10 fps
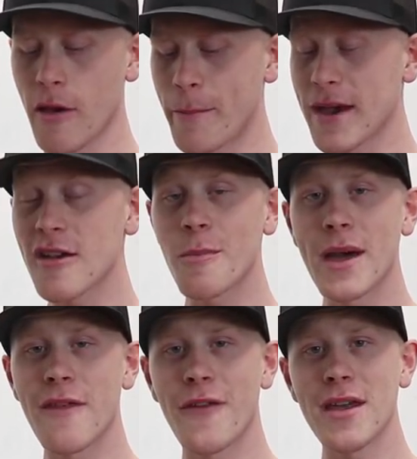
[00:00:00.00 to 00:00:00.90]
The biggest
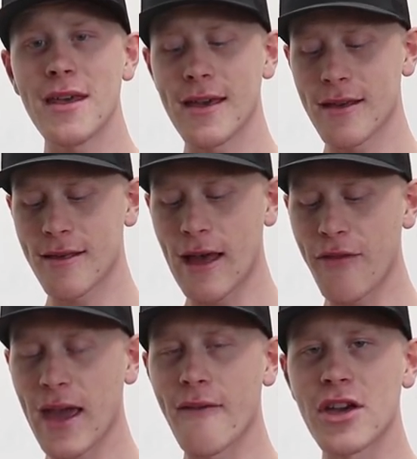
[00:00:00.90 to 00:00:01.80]
benefit is
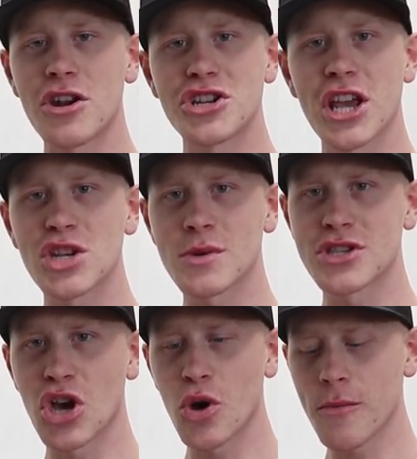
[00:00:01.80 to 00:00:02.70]
that they have interchangeable
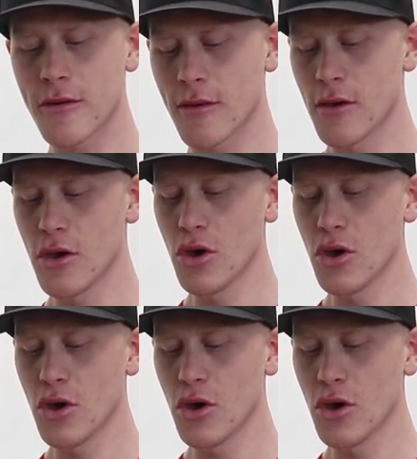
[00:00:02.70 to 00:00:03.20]
domes,